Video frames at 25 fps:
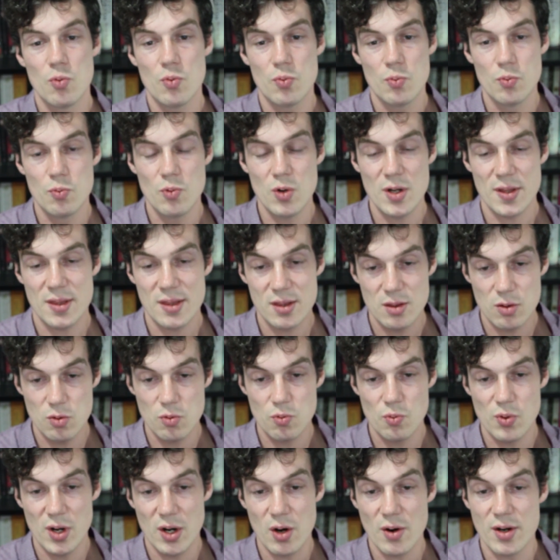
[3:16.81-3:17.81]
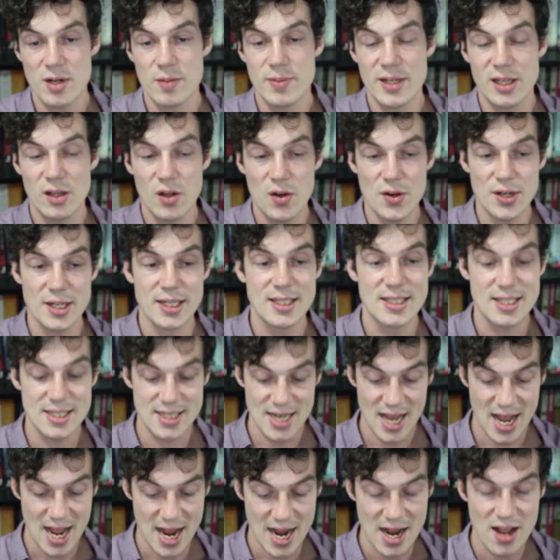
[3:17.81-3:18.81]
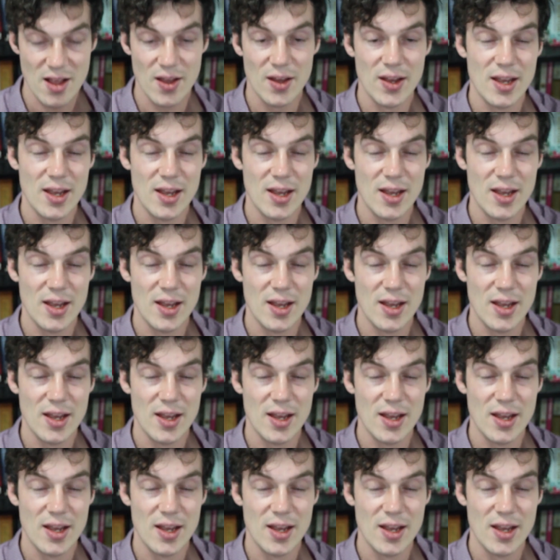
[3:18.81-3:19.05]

What we're going to be learning today